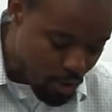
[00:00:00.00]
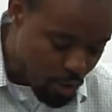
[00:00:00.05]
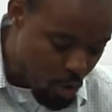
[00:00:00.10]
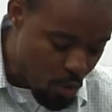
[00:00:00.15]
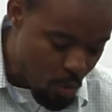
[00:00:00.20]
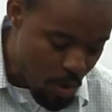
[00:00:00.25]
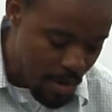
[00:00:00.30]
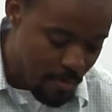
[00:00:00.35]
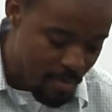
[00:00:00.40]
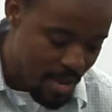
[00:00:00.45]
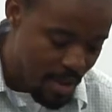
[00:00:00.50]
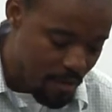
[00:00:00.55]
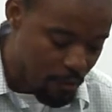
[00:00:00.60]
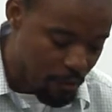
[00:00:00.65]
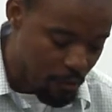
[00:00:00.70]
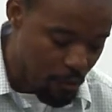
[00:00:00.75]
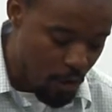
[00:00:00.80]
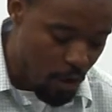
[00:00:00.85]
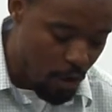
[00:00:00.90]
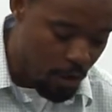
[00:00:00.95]
no one may
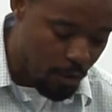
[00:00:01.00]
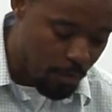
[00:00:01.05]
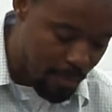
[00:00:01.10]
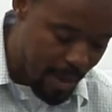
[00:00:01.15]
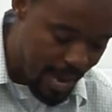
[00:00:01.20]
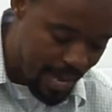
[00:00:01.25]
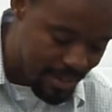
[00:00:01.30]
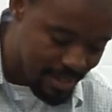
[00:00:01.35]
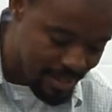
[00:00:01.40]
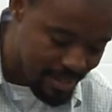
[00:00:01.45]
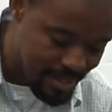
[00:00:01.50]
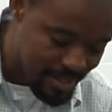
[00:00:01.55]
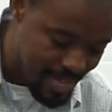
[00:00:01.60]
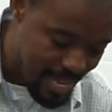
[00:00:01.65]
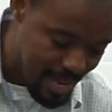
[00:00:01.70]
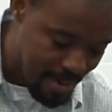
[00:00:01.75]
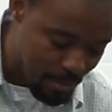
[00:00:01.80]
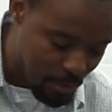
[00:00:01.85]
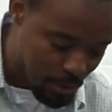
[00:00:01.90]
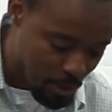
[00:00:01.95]
fall by the
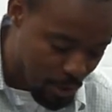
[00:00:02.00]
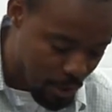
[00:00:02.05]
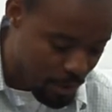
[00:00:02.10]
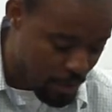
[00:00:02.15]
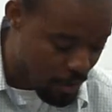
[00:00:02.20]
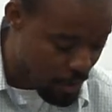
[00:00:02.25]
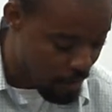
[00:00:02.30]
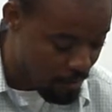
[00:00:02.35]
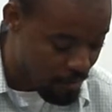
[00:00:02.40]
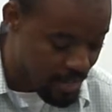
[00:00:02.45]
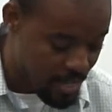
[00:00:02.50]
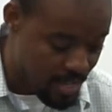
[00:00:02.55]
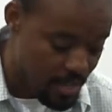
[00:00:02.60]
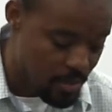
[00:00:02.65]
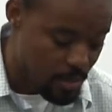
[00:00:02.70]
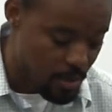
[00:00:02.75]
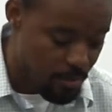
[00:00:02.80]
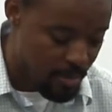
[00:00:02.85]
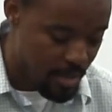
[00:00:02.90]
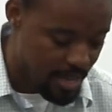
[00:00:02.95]
same sort of
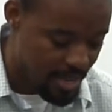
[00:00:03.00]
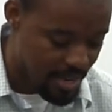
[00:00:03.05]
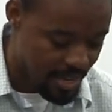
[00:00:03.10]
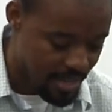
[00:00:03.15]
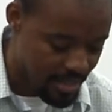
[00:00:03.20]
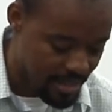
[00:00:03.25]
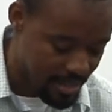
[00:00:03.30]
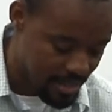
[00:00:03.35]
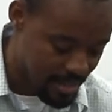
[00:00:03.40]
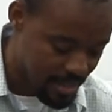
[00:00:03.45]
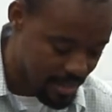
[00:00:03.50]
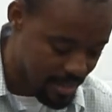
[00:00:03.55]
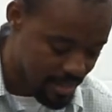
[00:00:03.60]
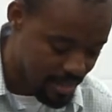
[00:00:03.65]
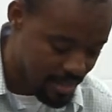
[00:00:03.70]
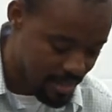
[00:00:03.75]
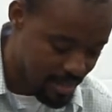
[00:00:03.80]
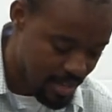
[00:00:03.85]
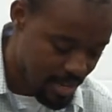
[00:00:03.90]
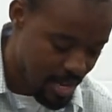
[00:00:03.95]
disobedience.
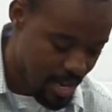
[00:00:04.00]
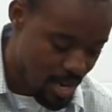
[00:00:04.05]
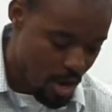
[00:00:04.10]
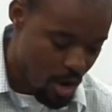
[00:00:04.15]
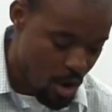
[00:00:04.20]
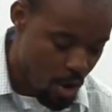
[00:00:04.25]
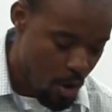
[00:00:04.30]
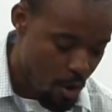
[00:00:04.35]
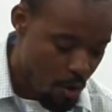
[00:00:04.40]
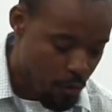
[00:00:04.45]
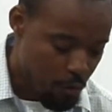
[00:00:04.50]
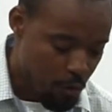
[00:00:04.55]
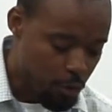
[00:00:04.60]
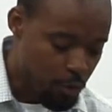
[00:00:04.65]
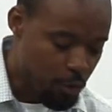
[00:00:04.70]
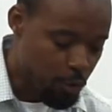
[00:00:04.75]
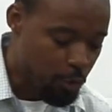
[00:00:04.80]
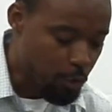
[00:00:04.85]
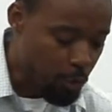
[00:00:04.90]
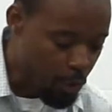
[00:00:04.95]
For
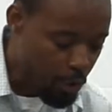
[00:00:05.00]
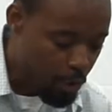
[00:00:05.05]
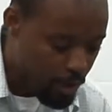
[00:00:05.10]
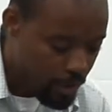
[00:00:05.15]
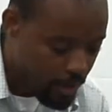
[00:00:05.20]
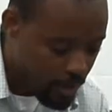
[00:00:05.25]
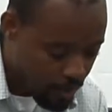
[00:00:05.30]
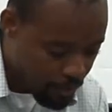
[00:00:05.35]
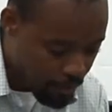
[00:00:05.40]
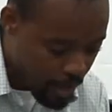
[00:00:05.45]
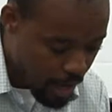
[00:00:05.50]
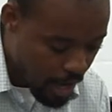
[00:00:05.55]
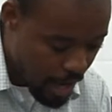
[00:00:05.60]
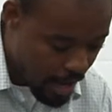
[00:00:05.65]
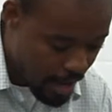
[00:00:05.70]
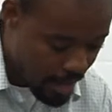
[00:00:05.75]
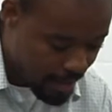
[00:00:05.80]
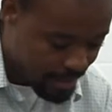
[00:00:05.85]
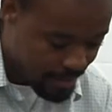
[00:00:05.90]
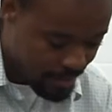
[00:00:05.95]
the word of
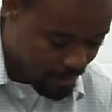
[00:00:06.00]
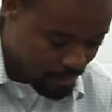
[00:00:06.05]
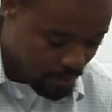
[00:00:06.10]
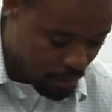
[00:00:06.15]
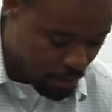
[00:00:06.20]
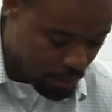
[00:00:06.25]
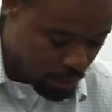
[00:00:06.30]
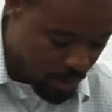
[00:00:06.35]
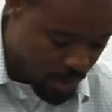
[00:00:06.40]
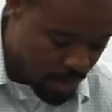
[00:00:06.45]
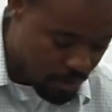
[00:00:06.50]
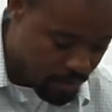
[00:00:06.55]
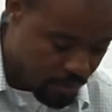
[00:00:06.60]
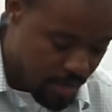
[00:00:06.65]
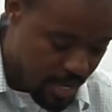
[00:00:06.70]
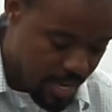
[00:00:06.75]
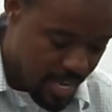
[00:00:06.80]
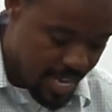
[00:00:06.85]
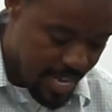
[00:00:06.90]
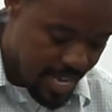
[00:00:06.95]
God, verse 12,
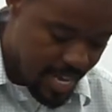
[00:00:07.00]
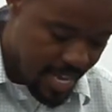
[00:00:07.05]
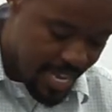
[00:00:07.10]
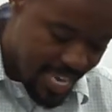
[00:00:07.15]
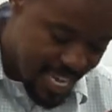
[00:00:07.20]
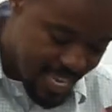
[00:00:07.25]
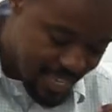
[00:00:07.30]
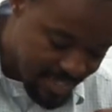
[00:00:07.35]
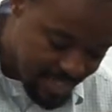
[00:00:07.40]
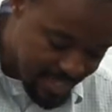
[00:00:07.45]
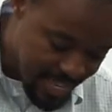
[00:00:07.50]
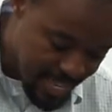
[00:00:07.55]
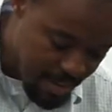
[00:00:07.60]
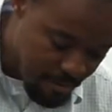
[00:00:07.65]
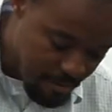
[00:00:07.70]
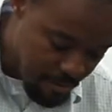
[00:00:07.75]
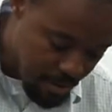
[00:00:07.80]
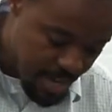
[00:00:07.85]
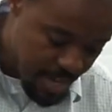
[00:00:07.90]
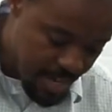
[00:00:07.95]
is
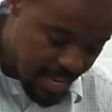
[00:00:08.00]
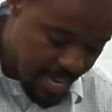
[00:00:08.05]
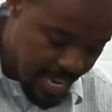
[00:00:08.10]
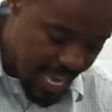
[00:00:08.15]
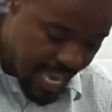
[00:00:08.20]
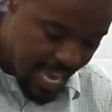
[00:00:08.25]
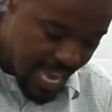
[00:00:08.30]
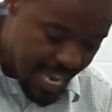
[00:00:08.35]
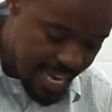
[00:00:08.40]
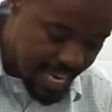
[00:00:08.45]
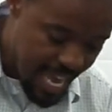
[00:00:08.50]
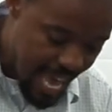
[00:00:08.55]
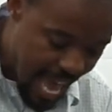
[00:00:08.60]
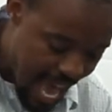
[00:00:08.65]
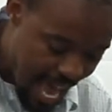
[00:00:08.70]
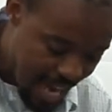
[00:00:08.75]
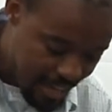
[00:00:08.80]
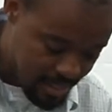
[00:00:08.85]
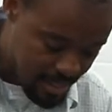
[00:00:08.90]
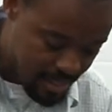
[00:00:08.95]
living and
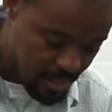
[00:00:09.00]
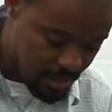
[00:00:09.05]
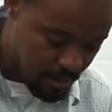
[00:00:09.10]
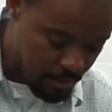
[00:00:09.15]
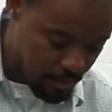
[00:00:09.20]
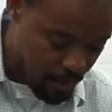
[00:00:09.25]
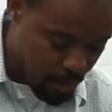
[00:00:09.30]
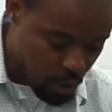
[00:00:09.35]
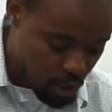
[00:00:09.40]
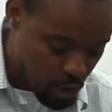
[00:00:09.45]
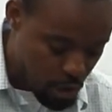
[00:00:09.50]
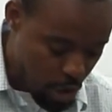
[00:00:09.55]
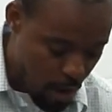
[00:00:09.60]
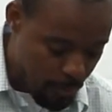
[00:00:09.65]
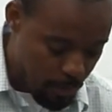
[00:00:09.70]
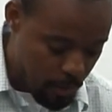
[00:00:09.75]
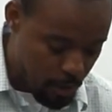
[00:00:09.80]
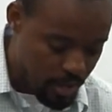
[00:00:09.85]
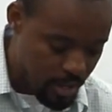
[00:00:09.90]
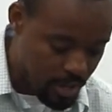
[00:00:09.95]
active,
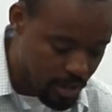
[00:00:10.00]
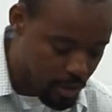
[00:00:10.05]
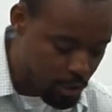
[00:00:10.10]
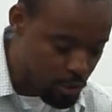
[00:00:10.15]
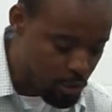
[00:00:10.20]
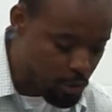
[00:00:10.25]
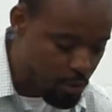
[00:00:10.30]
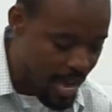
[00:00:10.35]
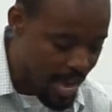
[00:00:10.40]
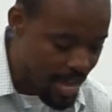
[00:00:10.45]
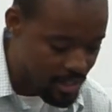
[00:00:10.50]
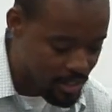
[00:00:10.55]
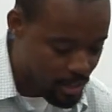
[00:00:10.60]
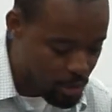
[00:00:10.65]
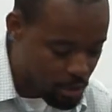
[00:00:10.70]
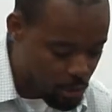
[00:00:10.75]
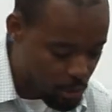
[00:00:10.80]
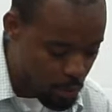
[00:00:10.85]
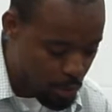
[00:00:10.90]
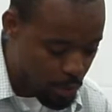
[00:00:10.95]
sharper than a two
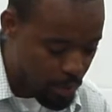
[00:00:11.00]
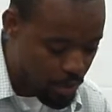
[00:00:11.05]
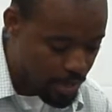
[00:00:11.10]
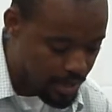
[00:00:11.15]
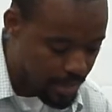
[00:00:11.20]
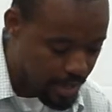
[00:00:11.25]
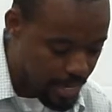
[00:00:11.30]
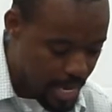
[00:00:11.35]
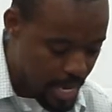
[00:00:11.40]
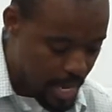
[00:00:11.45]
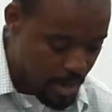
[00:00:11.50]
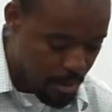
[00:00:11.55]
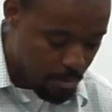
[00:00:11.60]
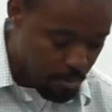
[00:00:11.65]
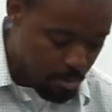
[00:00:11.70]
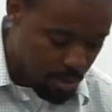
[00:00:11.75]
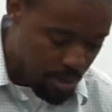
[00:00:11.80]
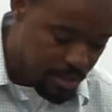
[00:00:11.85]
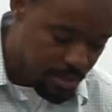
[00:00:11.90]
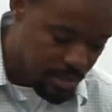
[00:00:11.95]
edged sword,
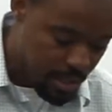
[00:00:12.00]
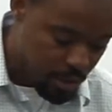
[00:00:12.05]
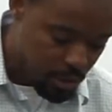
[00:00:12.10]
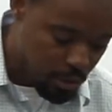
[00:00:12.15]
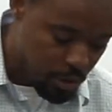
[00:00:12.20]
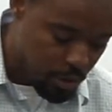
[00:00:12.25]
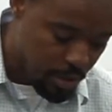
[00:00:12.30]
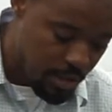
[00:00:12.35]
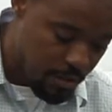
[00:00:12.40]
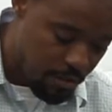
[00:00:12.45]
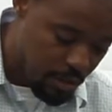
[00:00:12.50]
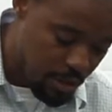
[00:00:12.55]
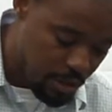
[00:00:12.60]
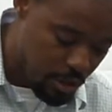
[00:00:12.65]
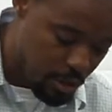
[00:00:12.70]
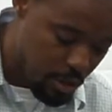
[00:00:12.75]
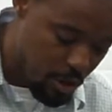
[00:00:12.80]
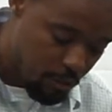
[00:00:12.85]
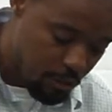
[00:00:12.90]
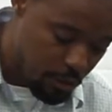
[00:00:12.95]
piercing to the
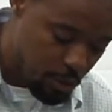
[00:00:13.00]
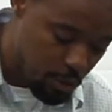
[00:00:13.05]
division of